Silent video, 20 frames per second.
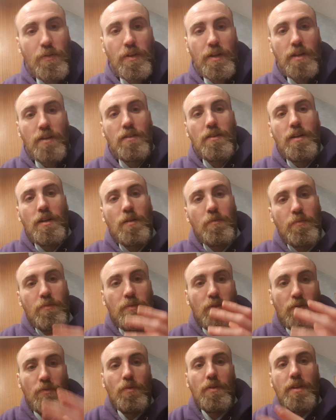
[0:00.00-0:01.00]
think it'll help
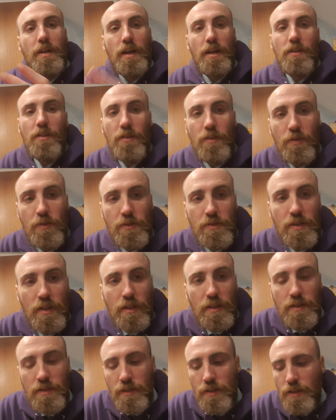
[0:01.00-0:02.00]
you with either of those
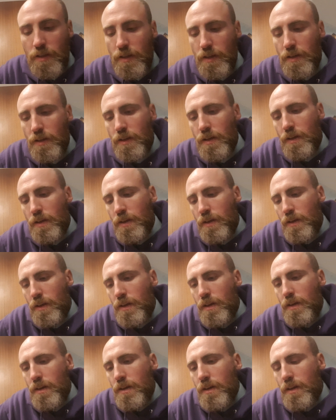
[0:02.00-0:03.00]
things
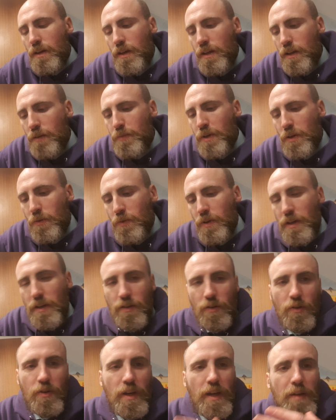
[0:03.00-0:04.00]
in a big way.
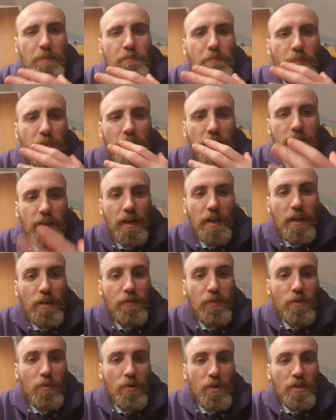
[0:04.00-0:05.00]
Okay, thank you
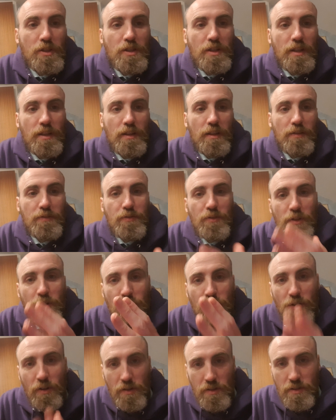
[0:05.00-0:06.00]
for watching the Fruity
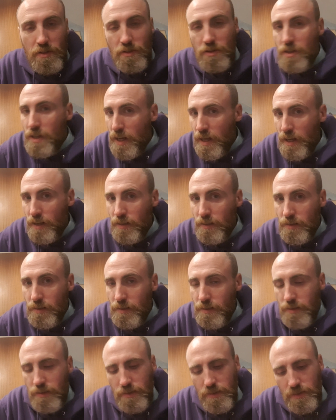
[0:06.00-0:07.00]
Ronster channel.
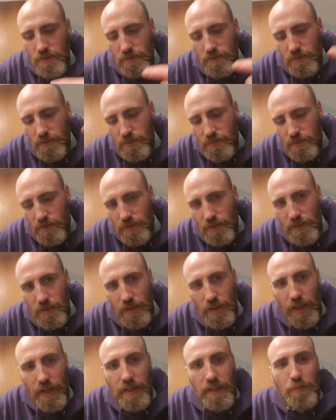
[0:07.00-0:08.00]

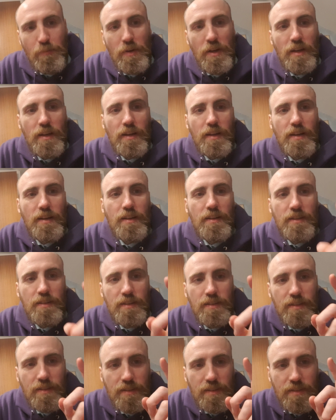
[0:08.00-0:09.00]
Like me,
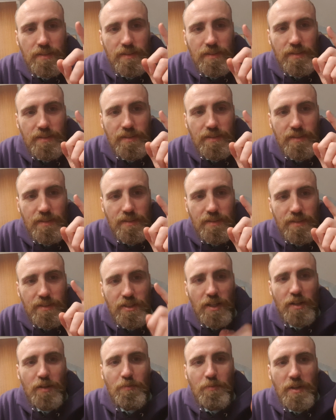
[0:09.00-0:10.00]

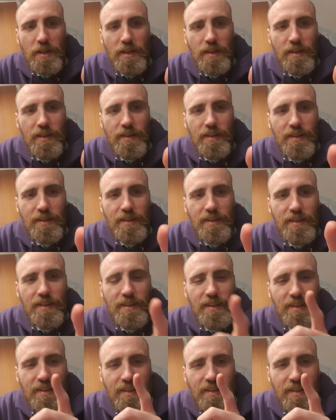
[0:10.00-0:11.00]
share me,
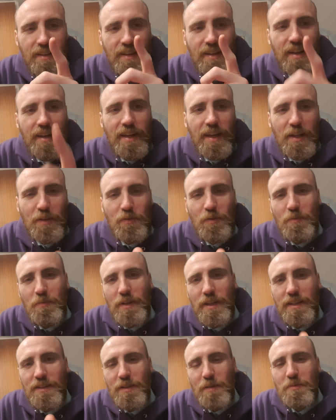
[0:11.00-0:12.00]
connect with
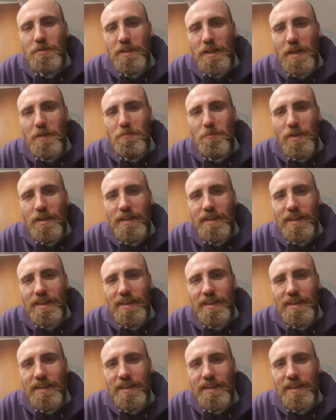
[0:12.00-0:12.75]
me, subscribe me.